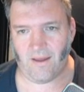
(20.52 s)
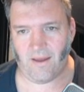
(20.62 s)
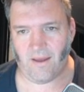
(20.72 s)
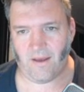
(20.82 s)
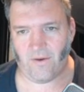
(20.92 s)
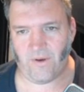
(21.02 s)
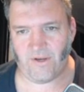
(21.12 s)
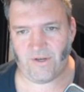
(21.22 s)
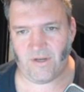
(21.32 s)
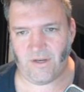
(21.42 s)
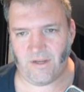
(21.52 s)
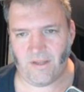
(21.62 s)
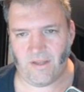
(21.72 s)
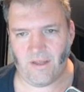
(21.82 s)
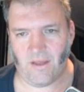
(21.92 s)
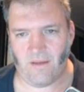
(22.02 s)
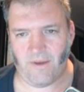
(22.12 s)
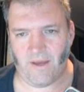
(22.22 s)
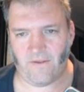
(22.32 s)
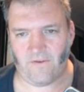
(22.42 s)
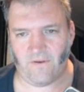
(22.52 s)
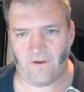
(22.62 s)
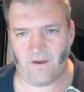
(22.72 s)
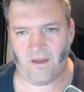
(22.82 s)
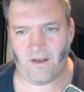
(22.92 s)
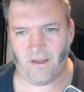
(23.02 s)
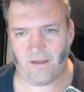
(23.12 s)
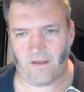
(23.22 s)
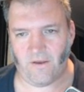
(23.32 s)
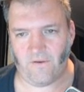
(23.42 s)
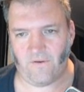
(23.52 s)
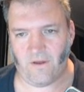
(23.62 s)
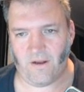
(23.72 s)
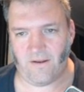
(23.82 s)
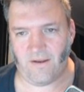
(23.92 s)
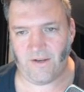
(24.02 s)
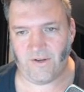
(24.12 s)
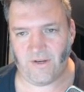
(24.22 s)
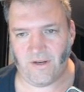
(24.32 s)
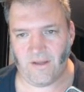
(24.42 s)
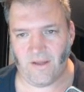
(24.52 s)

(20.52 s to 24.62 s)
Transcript: a question about sine, cosine and tangent,